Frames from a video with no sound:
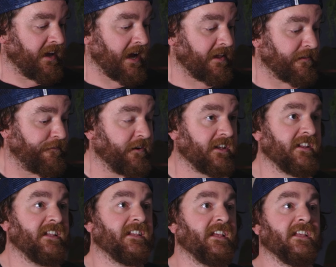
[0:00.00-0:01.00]
The first
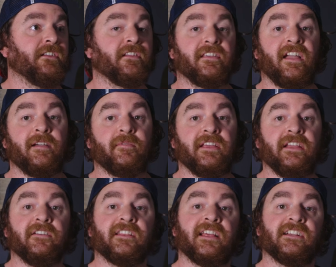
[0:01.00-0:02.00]
lens is on the table
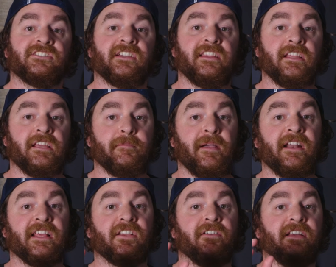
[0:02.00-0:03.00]
here. It's actually the
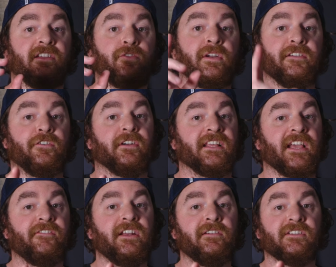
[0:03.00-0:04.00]
Panasonic
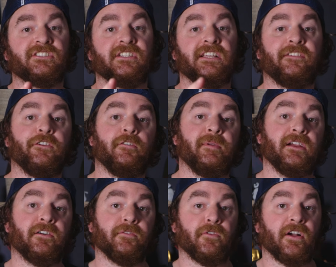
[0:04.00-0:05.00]
20-40-70, which he's filming
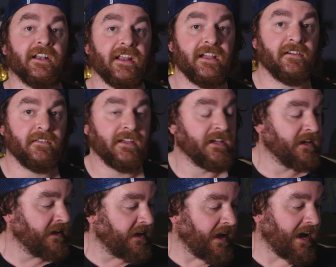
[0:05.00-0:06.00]
on right now.
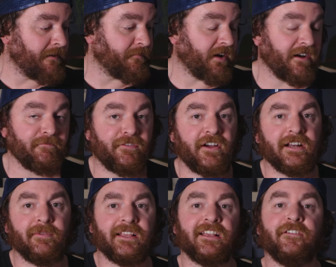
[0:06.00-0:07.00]
I'm finding
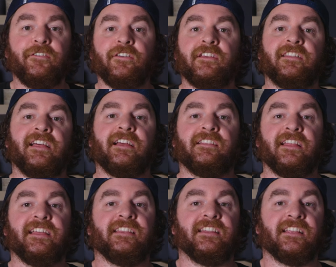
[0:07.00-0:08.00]
myself using that
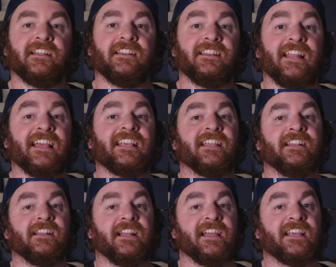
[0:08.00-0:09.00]
lens less
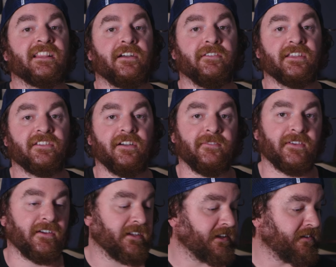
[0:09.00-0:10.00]
and less though as time
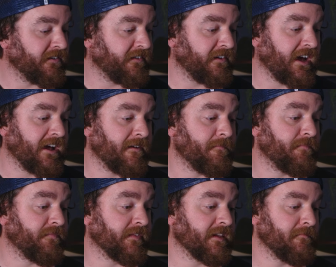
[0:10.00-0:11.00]
goes
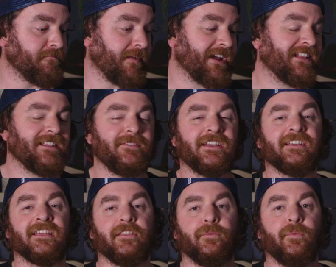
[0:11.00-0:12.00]
on, mainly
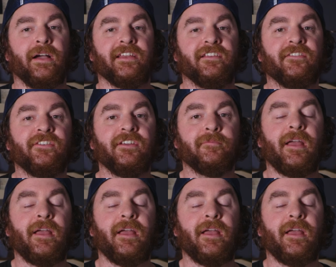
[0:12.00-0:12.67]
because of the weight of it.